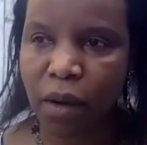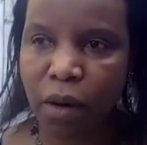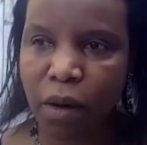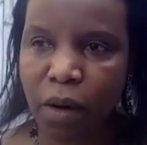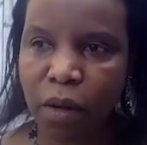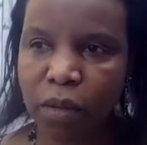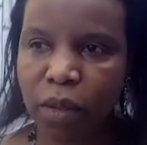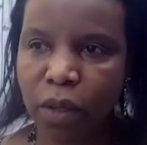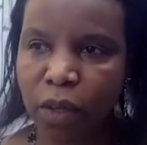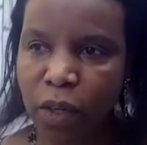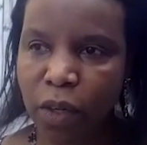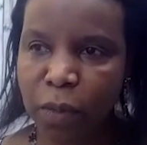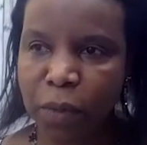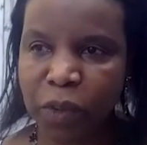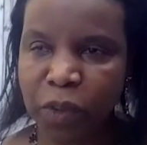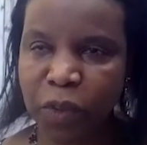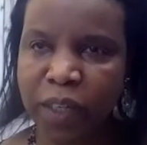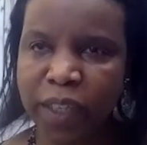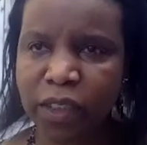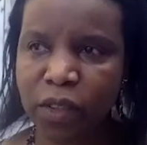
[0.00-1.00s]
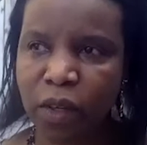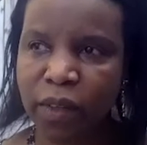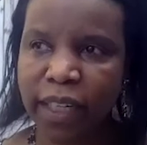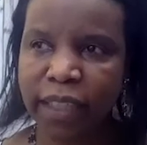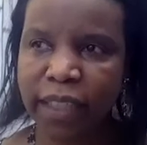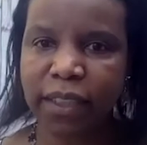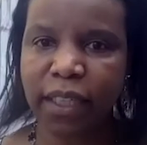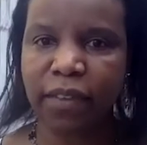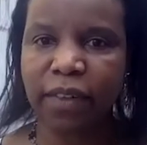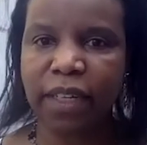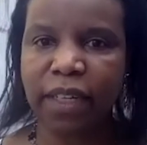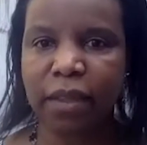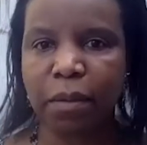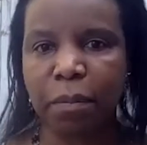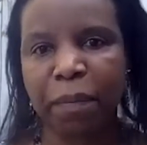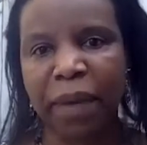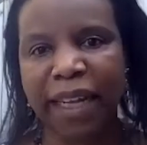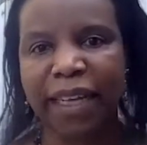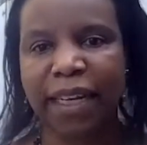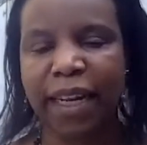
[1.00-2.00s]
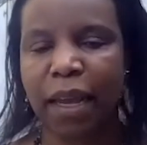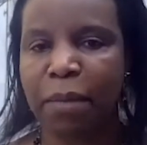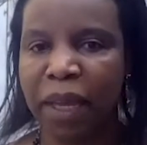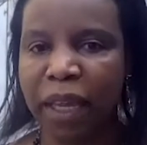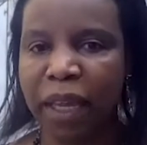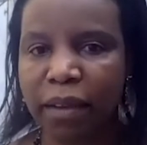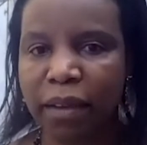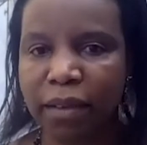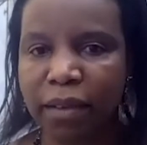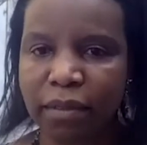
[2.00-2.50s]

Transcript: on global trends, not necessarily the pandemic,